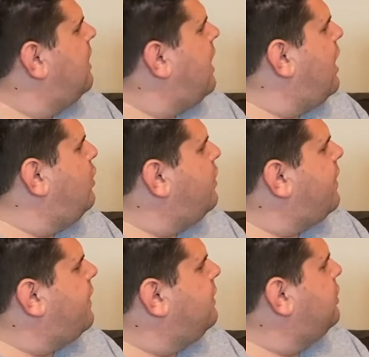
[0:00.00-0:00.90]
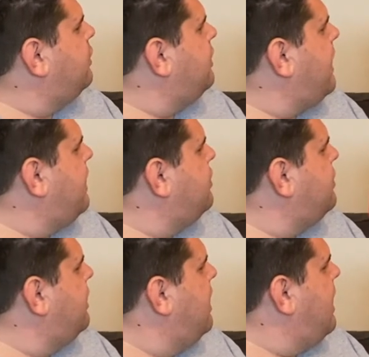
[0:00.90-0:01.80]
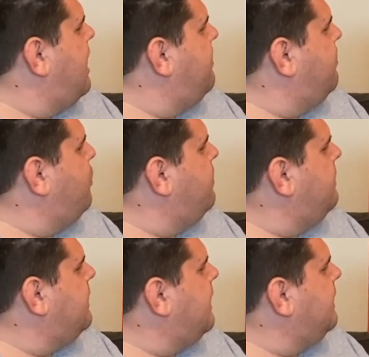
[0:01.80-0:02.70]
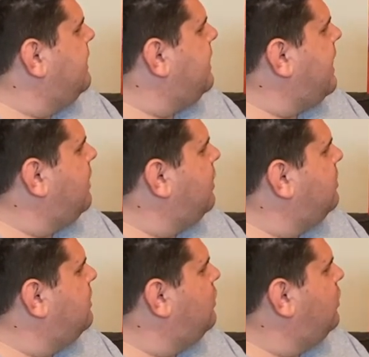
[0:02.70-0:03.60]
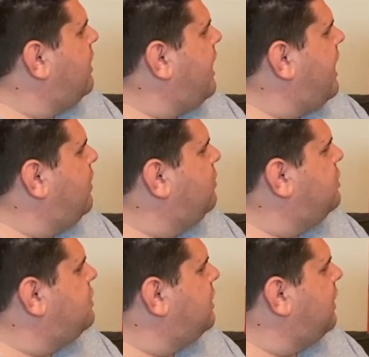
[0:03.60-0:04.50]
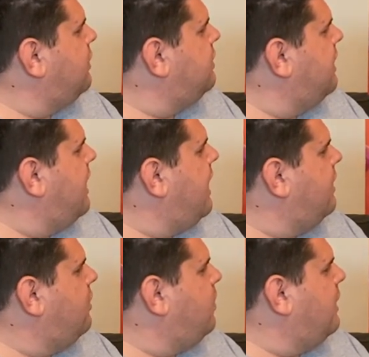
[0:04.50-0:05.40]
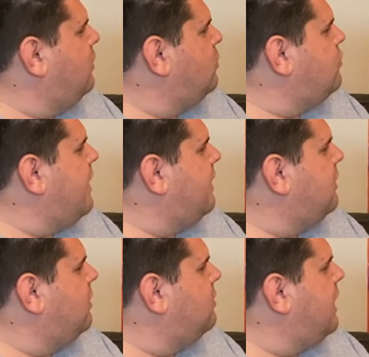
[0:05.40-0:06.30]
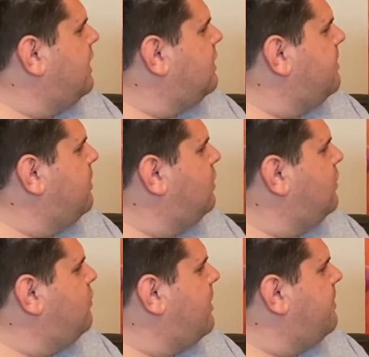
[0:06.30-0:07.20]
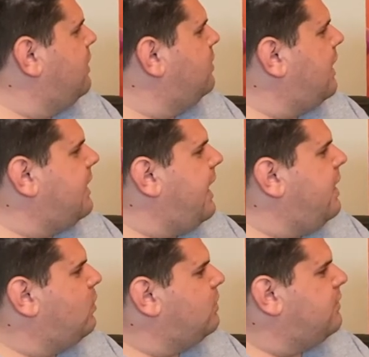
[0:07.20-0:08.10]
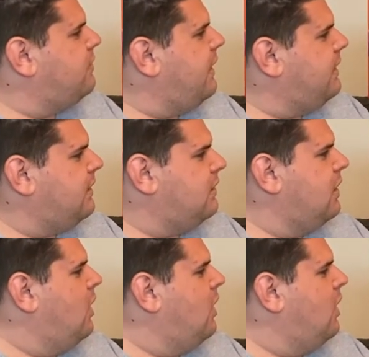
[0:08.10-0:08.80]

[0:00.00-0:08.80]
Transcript: How the thunder crashed. It boomed and crackled so the house shuddered and the windows rattled. It grumbled and rumbled and echoed and faded.